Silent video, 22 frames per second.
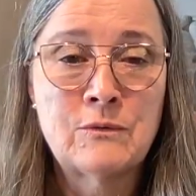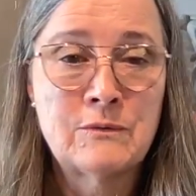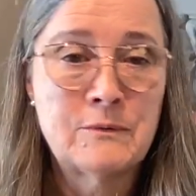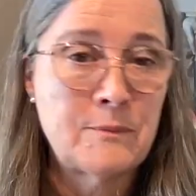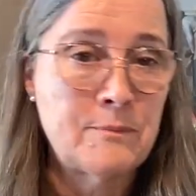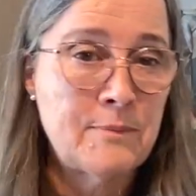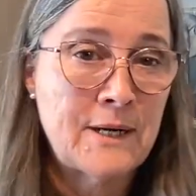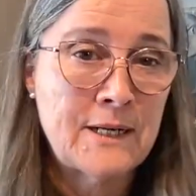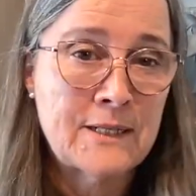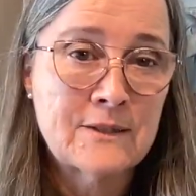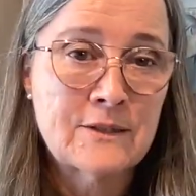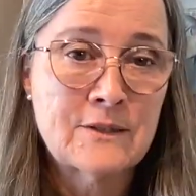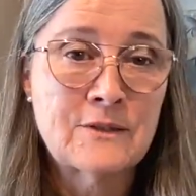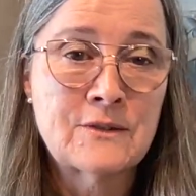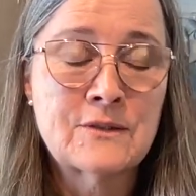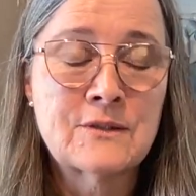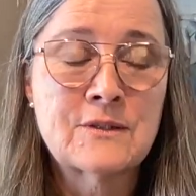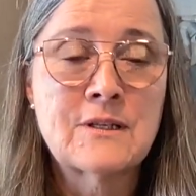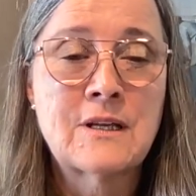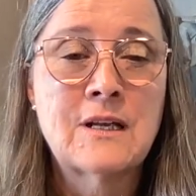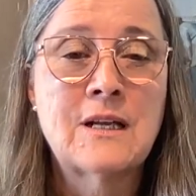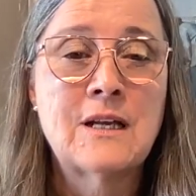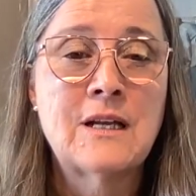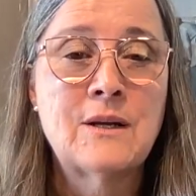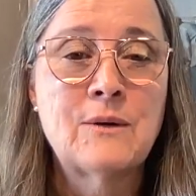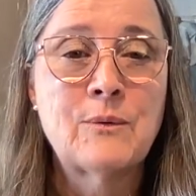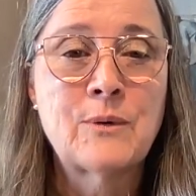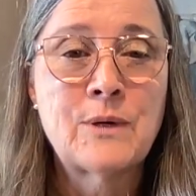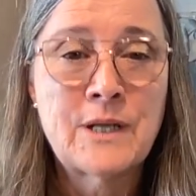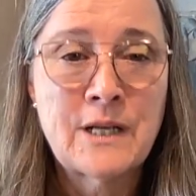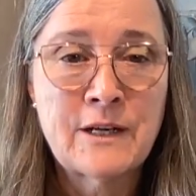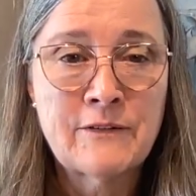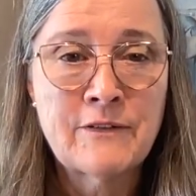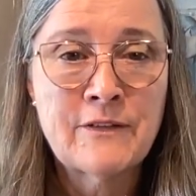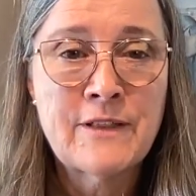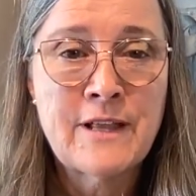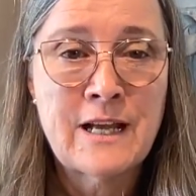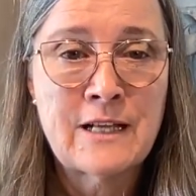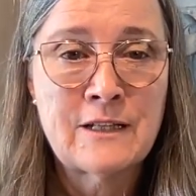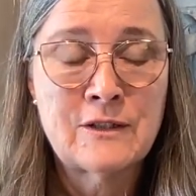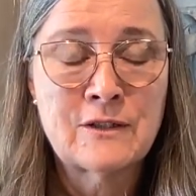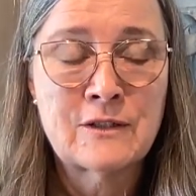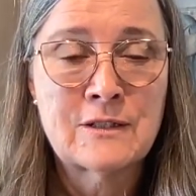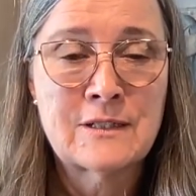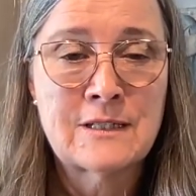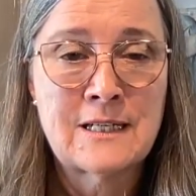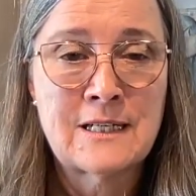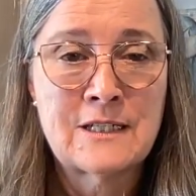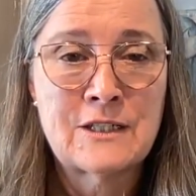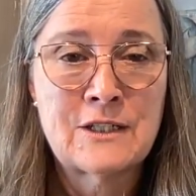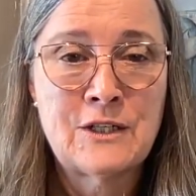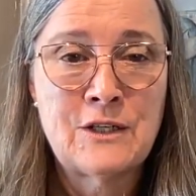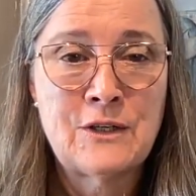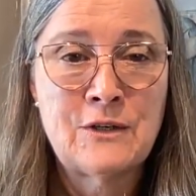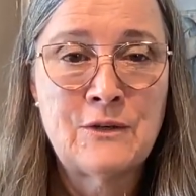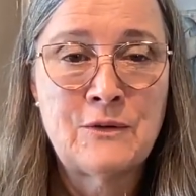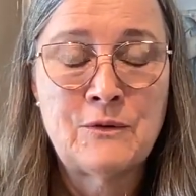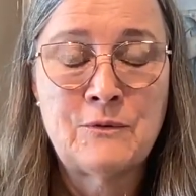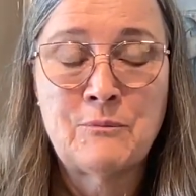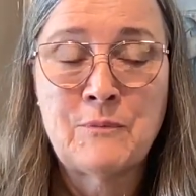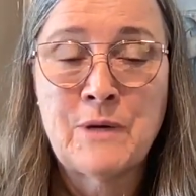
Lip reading: the puzzles, whatever that looks like to you.